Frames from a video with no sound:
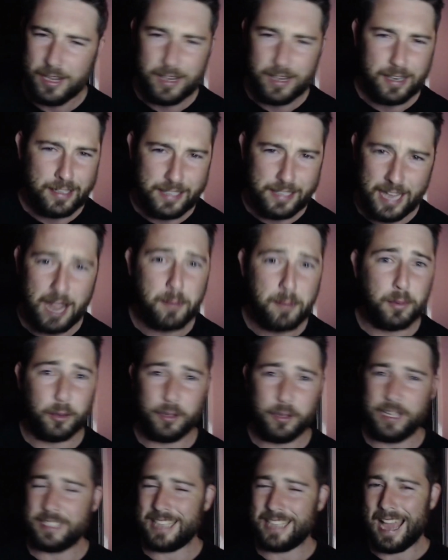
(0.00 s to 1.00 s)

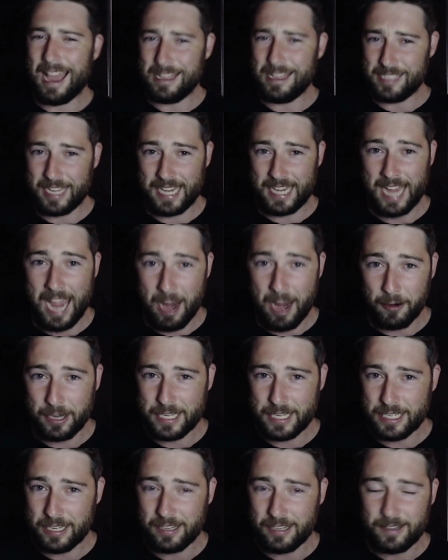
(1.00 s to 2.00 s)
Deadpool is as a
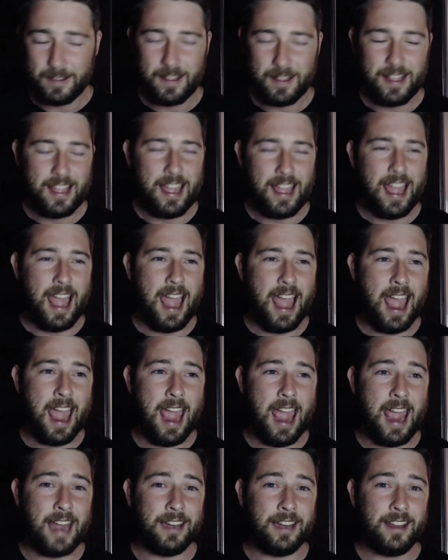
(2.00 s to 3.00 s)
character.
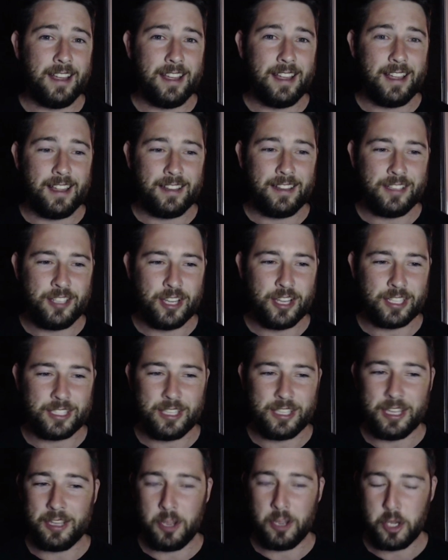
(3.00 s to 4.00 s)
And just
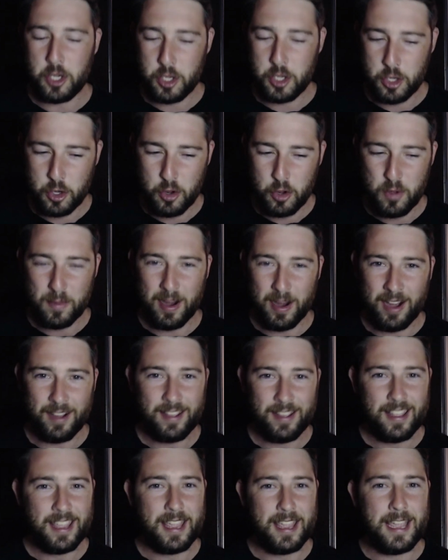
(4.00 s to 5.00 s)
the humor
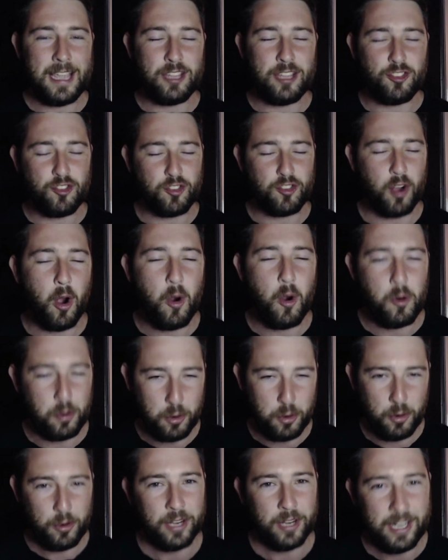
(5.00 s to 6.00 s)
is so
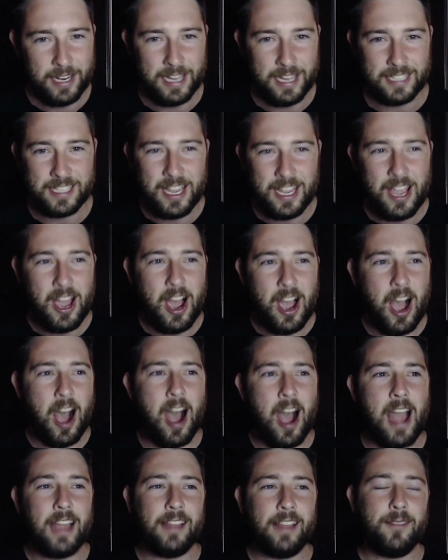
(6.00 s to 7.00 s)
good in this.
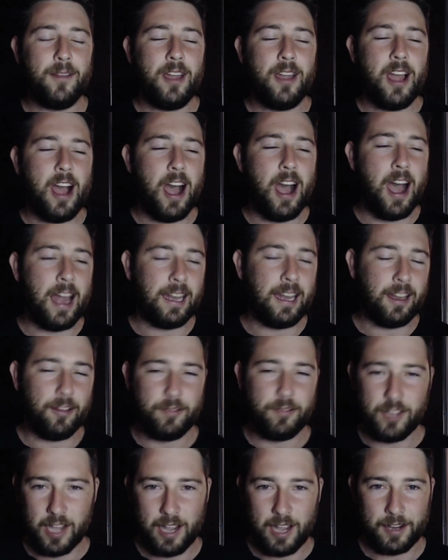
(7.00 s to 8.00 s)
I love
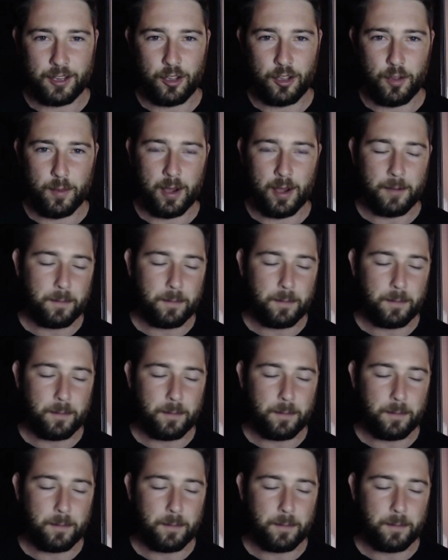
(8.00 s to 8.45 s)
dark humor.